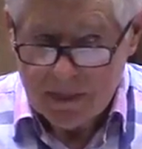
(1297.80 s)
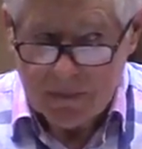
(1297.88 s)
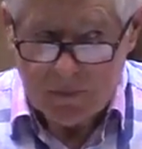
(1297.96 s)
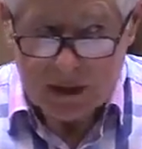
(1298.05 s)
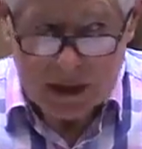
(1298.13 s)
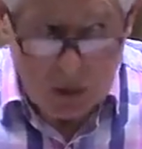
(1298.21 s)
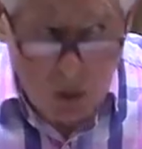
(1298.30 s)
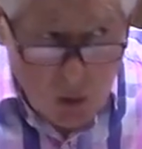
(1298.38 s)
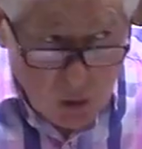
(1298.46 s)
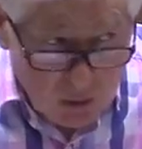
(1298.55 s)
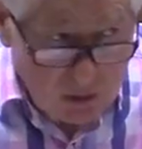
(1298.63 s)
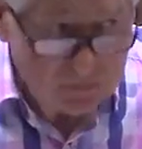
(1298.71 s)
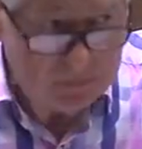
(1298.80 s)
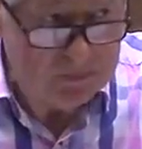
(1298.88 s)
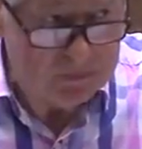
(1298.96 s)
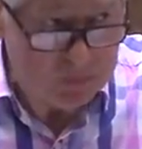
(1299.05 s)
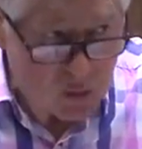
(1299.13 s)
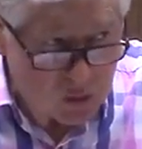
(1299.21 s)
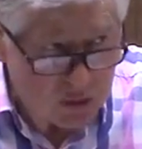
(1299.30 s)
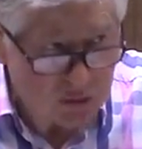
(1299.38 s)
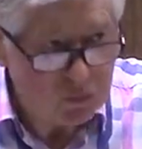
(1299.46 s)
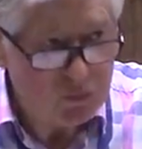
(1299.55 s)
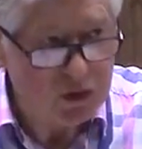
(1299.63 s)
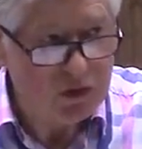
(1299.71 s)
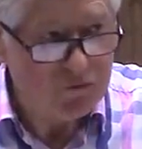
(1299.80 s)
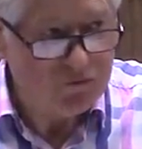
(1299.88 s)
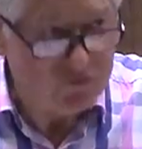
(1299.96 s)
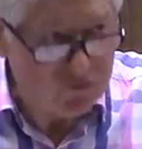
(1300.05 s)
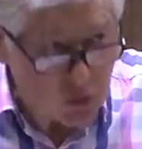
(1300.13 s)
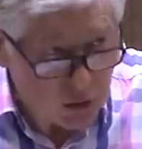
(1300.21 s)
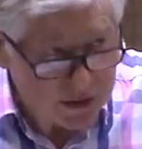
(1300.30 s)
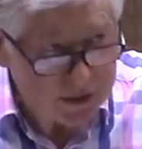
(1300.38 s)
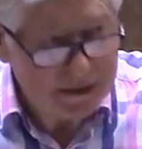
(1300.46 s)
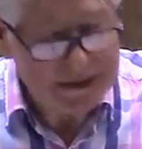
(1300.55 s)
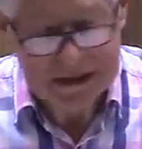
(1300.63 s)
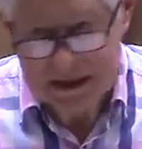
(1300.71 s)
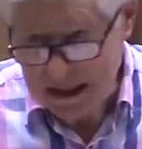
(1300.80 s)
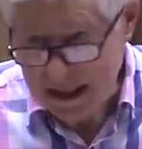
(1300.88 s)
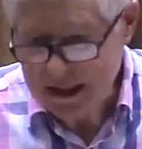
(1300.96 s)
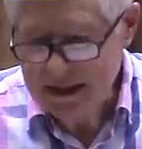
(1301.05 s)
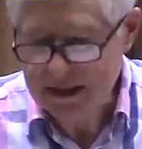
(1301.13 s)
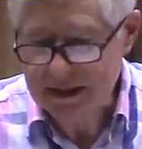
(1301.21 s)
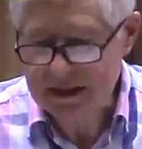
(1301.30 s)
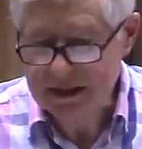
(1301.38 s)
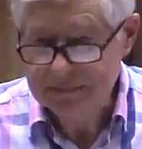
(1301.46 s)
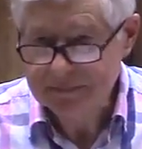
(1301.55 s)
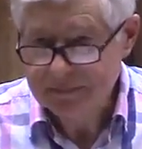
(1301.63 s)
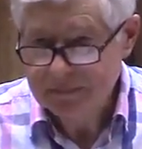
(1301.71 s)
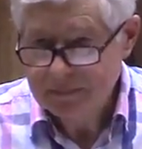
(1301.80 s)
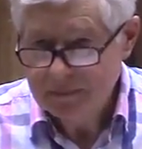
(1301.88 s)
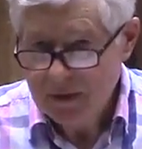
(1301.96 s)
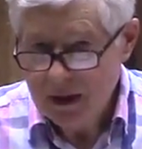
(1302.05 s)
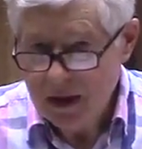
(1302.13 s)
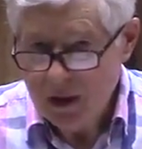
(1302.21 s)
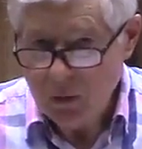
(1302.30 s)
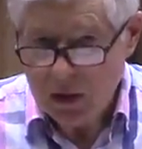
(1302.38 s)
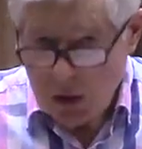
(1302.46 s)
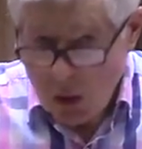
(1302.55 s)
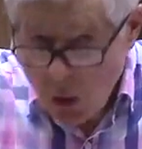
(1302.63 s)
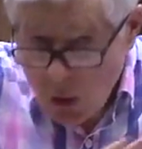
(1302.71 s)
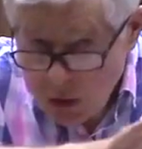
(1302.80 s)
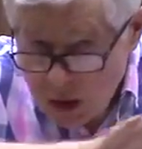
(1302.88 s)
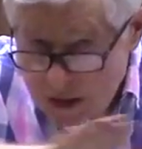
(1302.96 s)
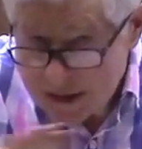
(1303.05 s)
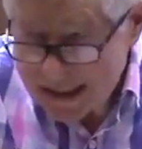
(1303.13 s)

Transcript: We are all born with fallen desires. We're all on